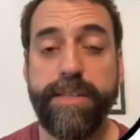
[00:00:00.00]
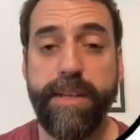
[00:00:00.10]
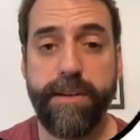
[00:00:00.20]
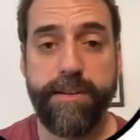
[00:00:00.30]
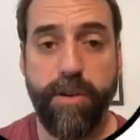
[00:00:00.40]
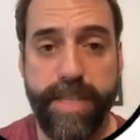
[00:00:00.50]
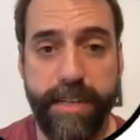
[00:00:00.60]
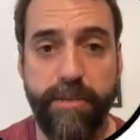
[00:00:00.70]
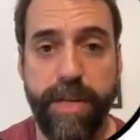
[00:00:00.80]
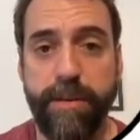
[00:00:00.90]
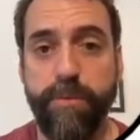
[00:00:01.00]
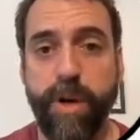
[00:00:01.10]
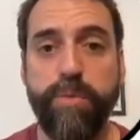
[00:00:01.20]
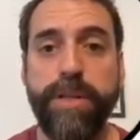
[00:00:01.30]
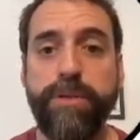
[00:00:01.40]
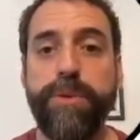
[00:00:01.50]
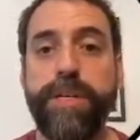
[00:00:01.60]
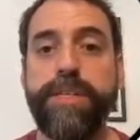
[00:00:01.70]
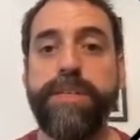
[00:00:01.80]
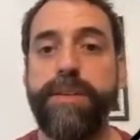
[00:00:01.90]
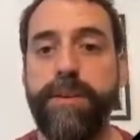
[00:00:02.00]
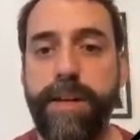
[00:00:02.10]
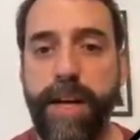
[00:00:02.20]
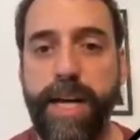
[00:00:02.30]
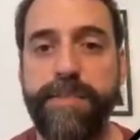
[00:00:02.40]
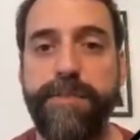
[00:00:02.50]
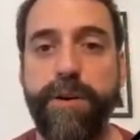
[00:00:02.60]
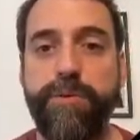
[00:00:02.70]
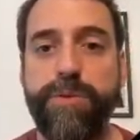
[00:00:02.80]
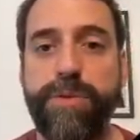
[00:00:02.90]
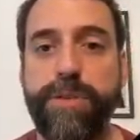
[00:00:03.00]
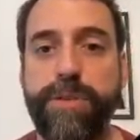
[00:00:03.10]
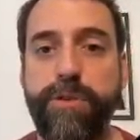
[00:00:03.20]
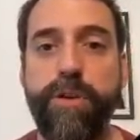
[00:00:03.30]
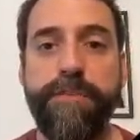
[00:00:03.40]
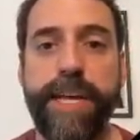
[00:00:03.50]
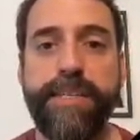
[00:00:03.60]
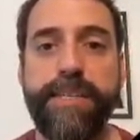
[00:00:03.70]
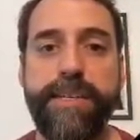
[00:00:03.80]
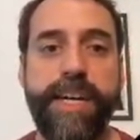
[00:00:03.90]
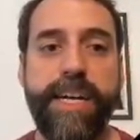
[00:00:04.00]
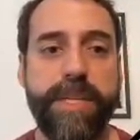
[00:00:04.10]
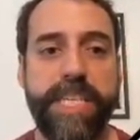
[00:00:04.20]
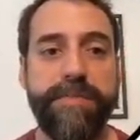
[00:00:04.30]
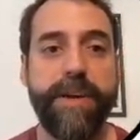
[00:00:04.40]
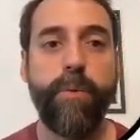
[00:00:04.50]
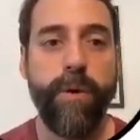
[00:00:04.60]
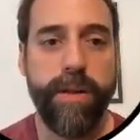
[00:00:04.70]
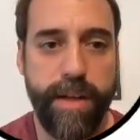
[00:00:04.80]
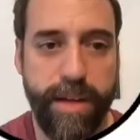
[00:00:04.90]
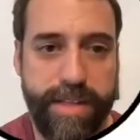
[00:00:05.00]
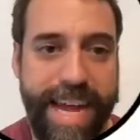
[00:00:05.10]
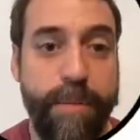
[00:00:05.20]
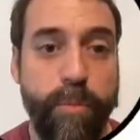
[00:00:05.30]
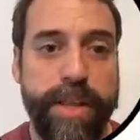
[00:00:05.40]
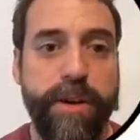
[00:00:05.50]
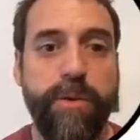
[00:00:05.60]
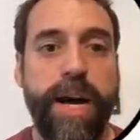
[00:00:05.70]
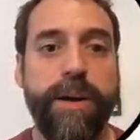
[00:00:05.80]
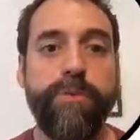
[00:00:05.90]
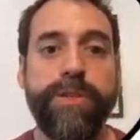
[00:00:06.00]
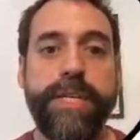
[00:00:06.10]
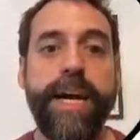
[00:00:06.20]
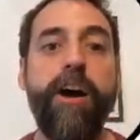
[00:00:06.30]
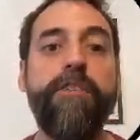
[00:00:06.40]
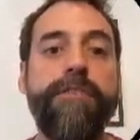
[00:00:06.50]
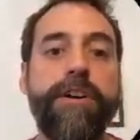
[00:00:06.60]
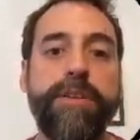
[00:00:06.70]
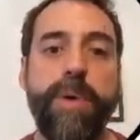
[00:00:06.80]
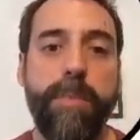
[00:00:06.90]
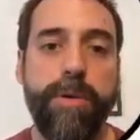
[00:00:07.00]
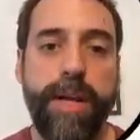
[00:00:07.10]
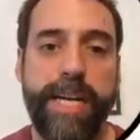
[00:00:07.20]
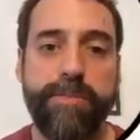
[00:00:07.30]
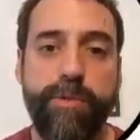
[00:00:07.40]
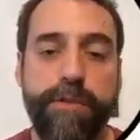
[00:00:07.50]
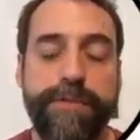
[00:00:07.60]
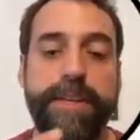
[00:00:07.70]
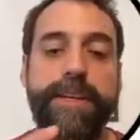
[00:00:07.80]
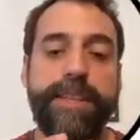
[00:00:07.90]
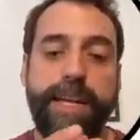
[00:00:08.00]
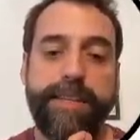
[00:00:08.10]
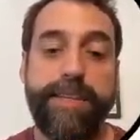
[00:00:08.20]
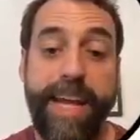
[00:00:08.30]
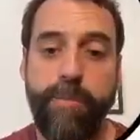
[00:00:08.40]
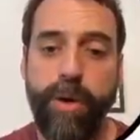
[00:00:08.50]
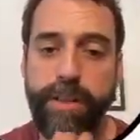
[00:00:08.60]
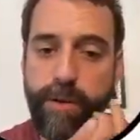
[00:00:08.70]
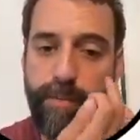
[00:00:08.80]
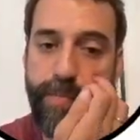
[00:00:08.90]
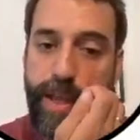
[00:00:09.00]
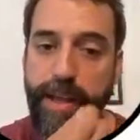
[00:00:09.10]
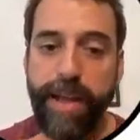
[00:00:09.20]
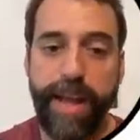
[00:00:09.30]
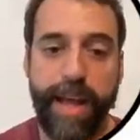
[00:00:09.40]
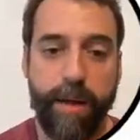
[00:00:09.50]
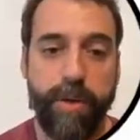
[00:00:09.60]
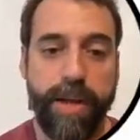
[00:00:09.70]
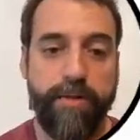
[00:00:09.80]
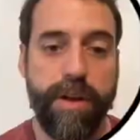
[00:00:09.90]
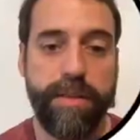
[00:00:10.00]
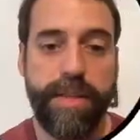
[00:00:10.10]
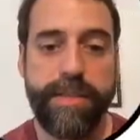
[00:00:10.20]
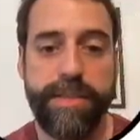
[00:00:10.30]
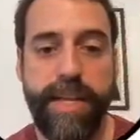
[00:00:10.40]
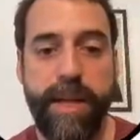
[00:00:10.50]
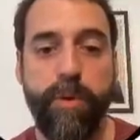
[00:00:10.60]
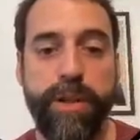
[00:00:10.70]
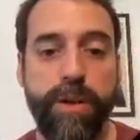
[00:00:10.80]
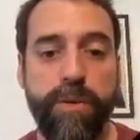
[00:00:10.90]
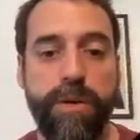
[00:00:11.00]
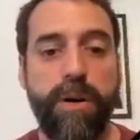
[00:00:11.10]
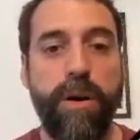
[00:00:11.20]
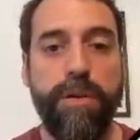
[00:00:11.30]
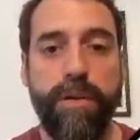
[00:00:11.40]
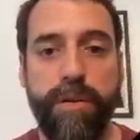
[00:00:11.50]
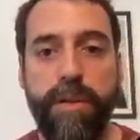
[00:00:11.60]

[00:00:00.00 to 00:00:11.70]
their trajectory, what we do is as follows. So we fix a specific time window, and we see how far the bubble has moved in that time window, and we can run this time window all